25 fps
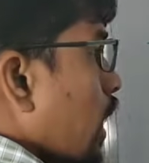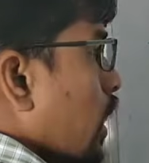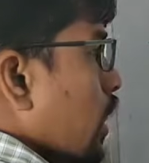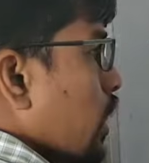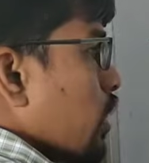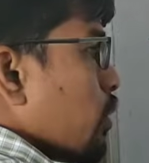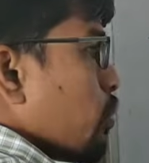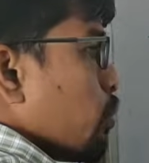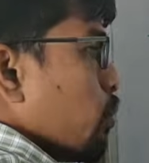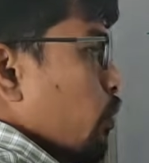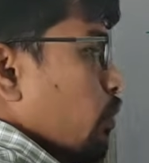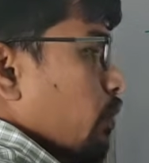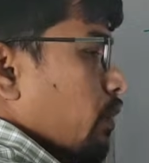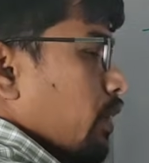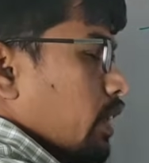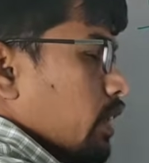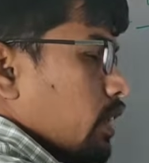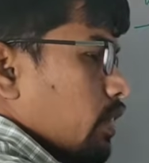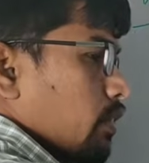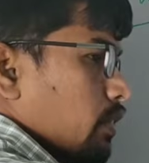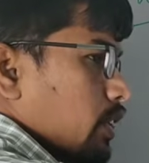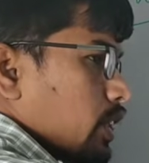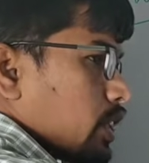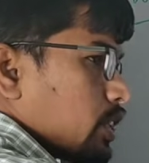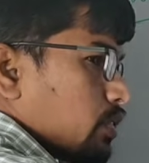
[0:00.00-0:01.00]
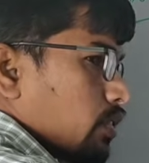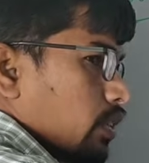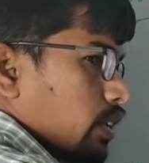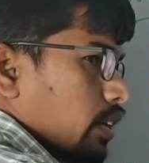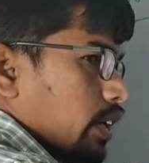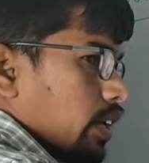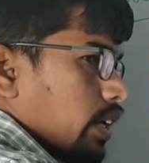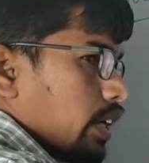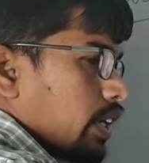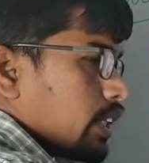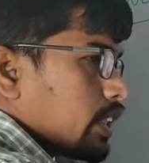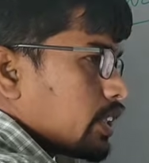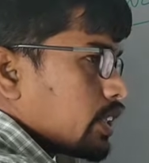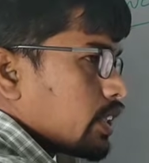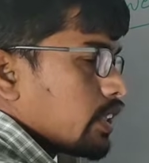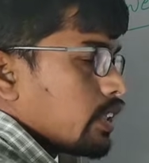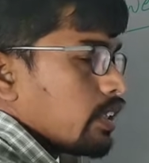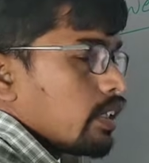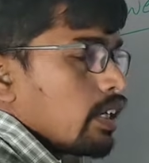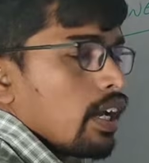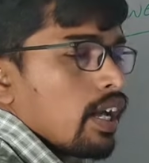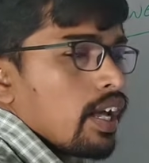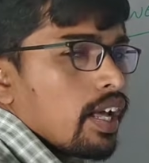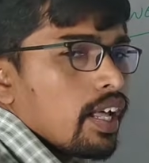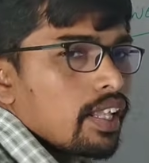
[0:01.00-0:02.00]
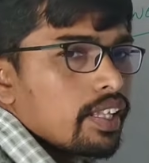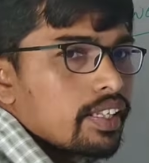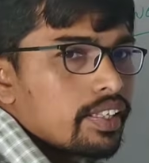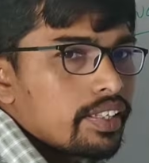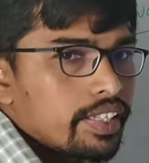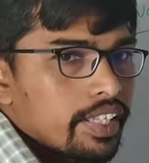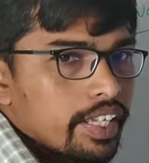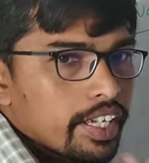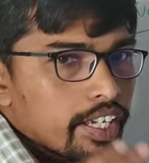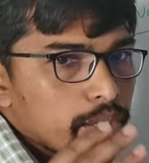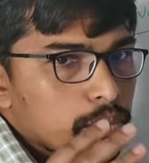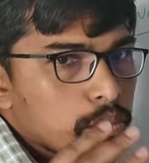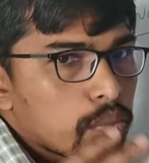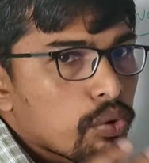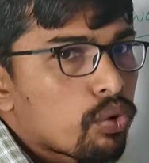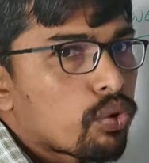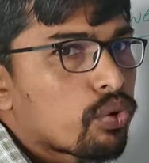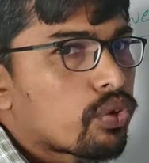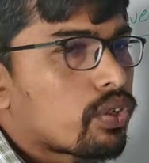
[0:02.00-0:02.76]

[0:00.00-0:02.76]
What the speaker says: are moving the westward direction, these